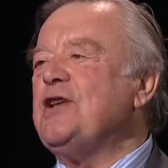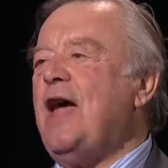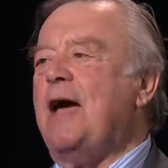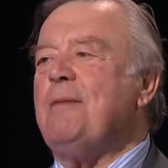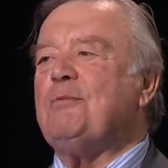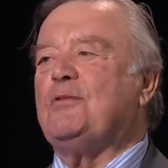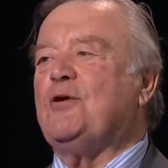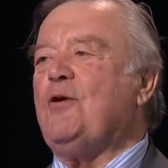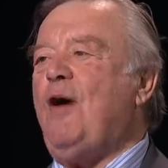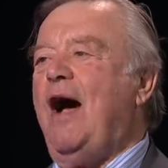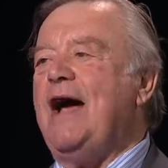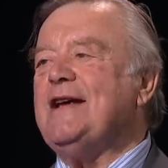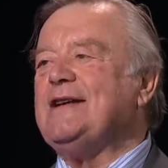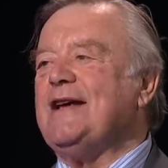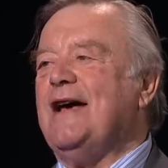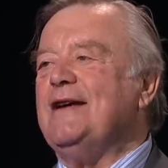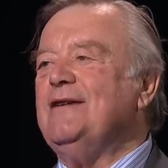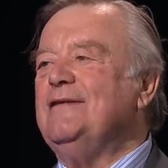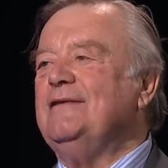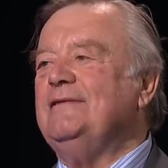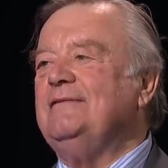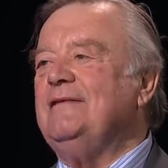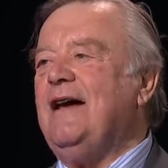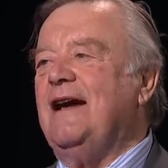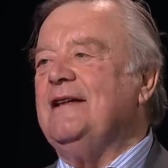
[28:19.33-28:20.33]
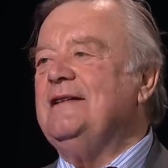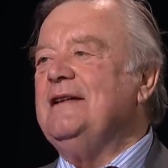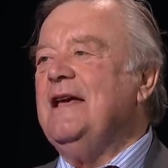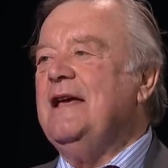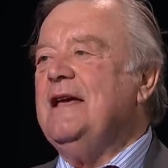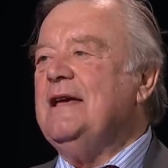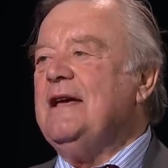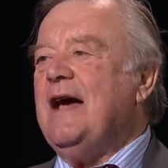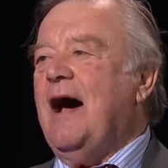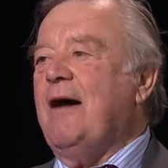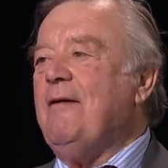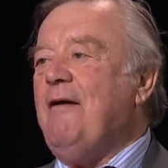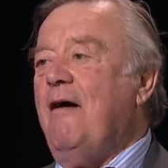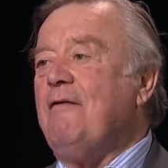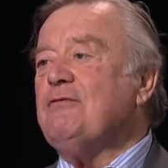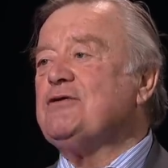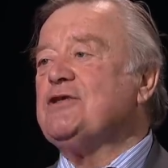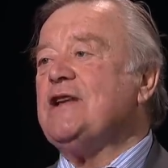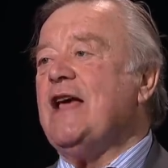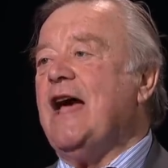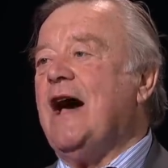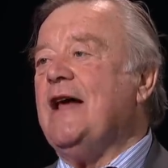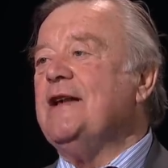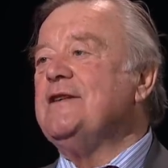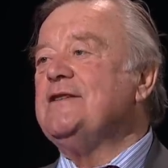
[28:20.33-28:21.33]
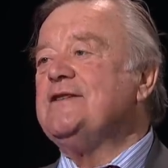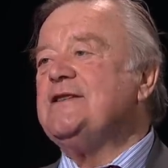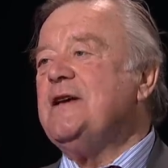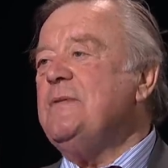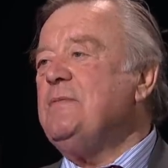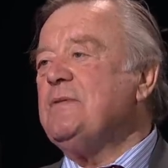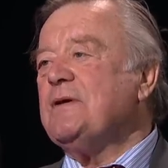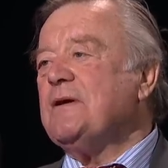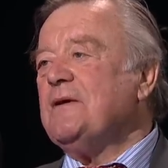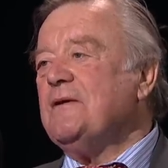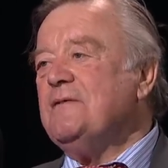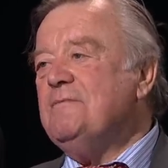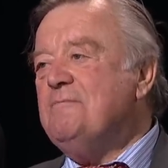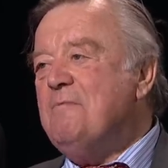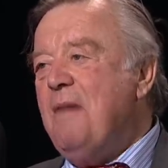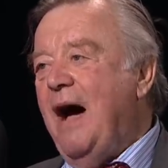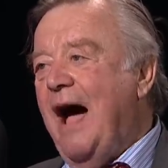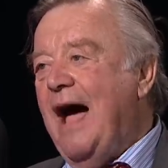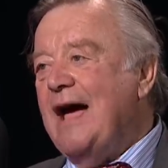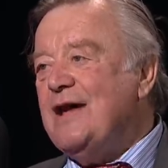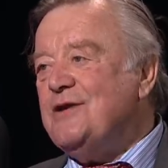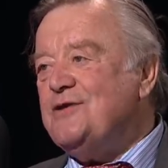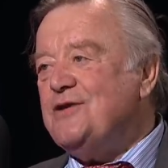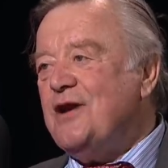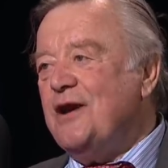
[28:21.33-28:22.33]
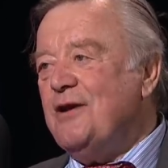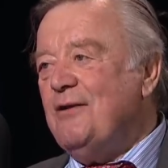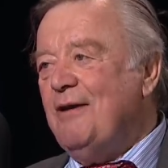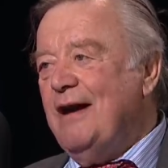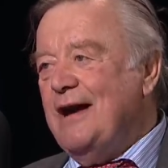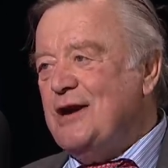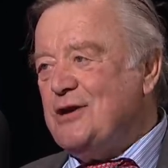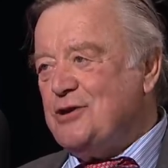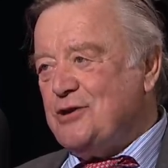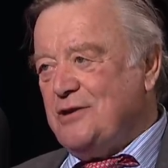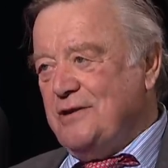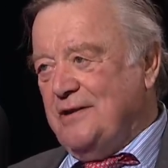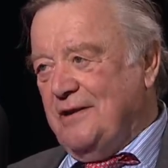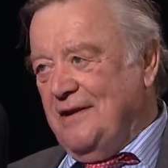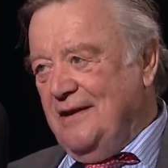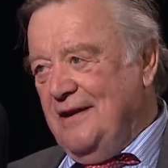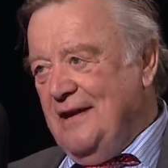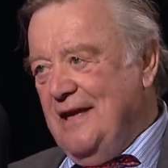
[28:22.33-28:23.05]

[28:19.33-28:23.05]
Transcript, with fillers: I'm quite un I'm obviously untypical of my generation.